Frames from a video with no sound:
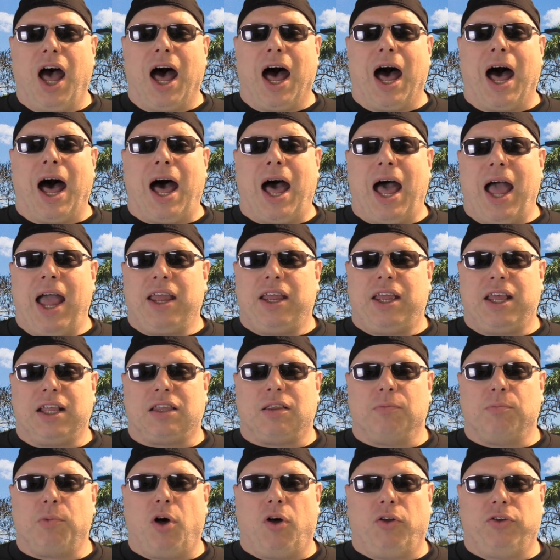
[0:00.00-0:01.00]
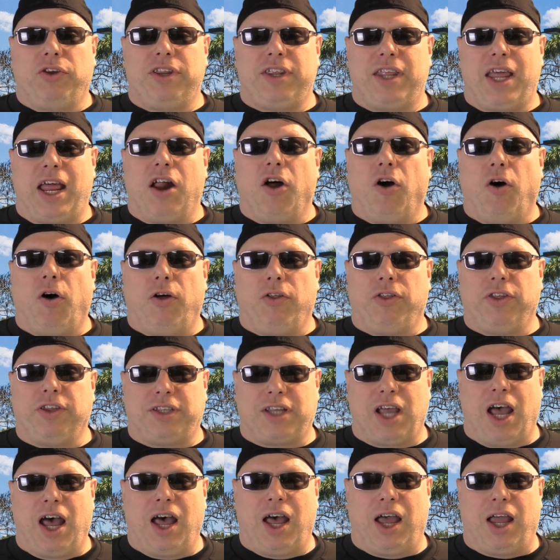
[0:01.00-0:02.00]
I hit the ball into the net all the
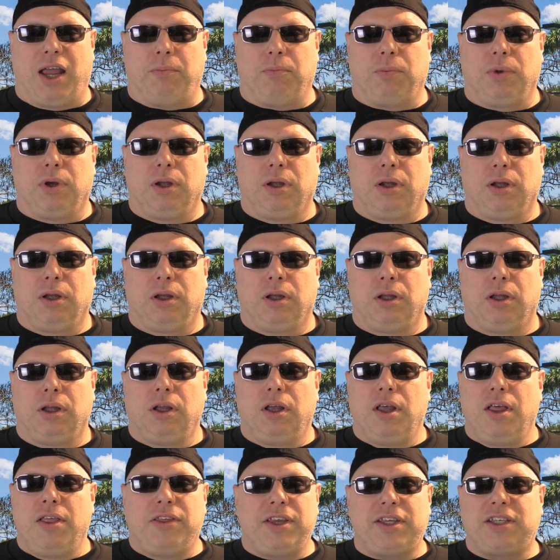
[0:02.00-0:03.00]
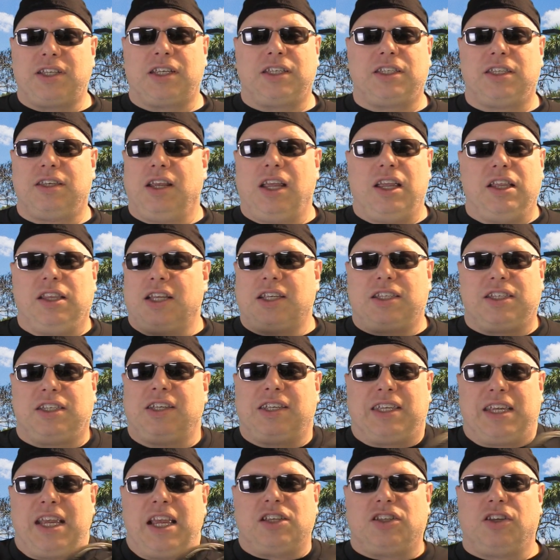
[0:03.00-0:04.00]
time. This
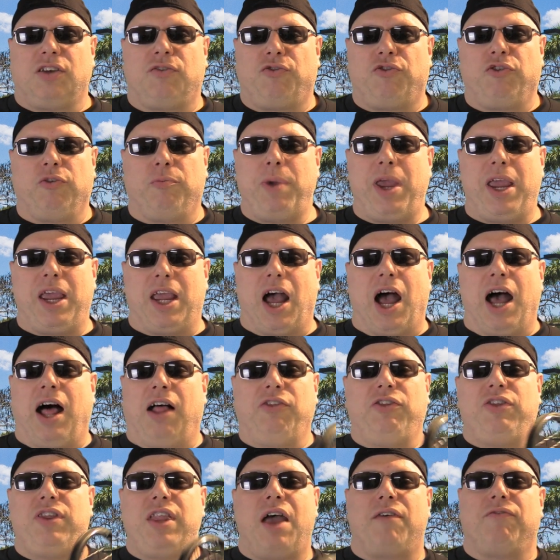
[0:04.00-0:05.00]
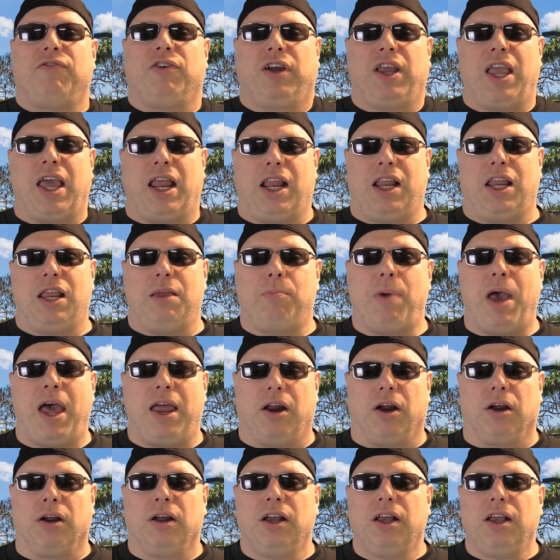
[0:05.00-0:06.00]
just isn't for me. I'll never get any
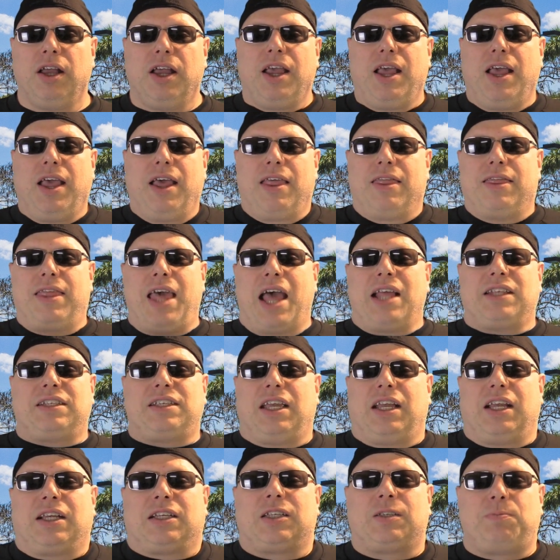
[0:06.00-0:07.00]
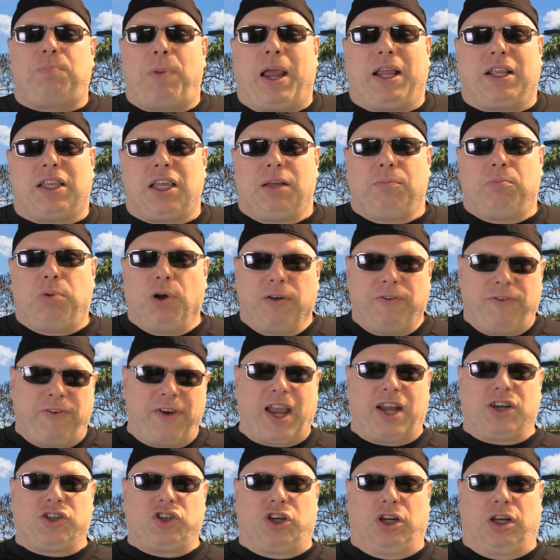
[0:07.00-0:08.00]
better. That's expecting
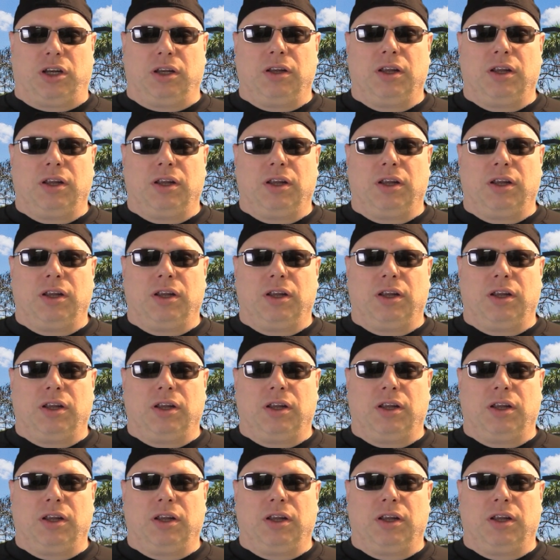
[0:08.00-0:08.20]
perfection.